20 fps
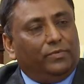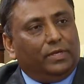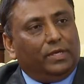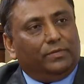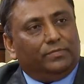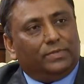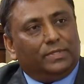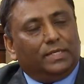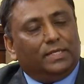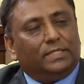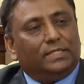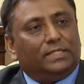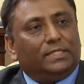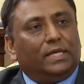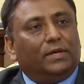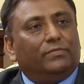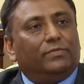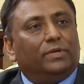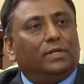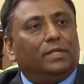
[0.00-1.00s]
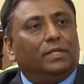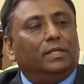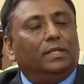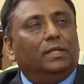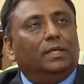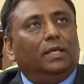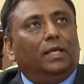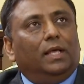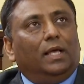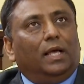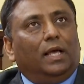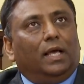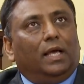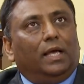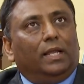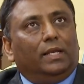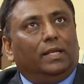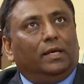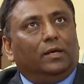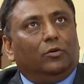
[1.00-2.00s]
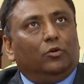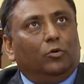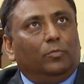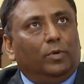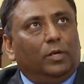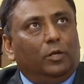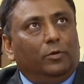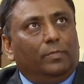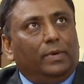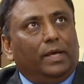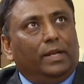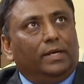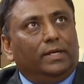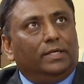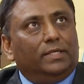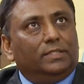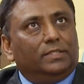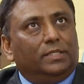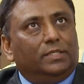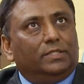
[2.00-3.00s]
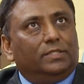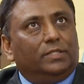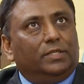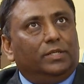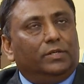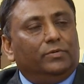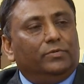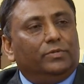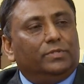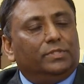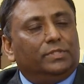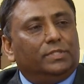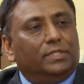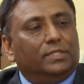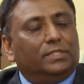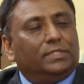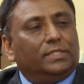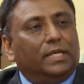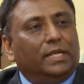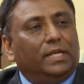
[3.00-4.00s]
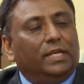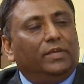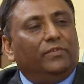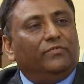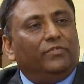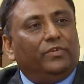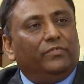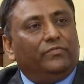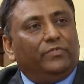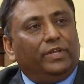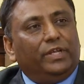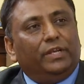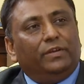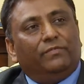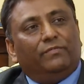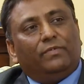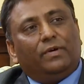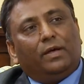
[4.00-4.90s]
We have sent several, and the Global Humanities Institute is sending 15